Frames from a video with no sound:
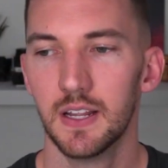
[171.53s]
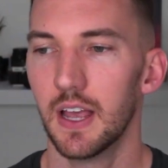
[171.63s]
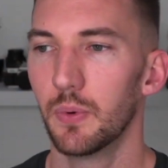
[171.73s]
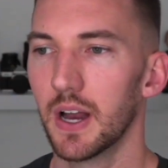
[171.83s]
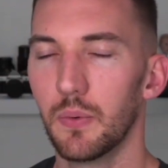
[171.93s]

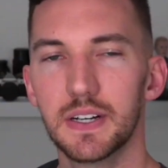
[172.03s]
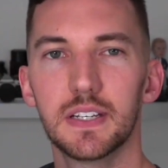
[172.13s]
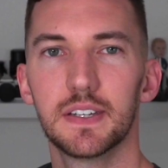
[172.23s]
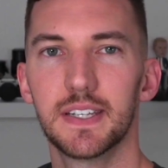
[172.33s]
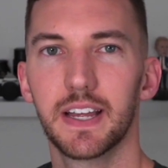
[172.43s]
And when I went
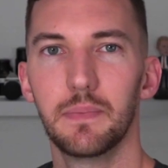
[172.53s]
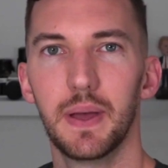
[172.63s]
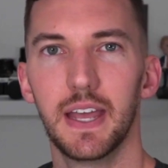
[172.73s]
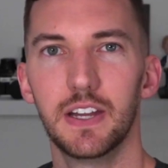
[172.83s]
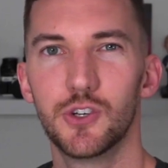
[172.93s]
to the second
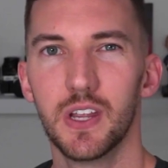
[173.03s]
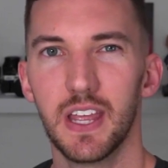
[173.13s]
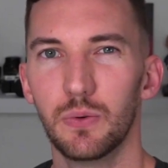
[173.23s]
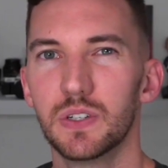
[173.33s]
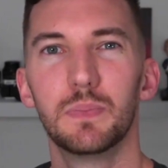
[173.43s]
page,
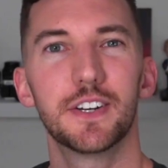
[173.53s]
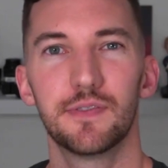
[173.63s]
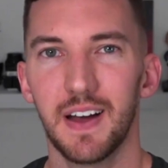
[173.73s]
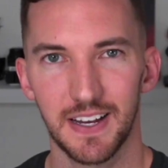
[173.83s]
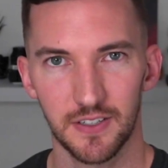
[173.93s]
it was much
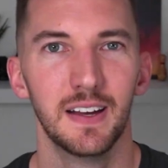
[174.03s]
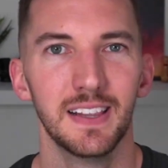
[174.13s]
faster.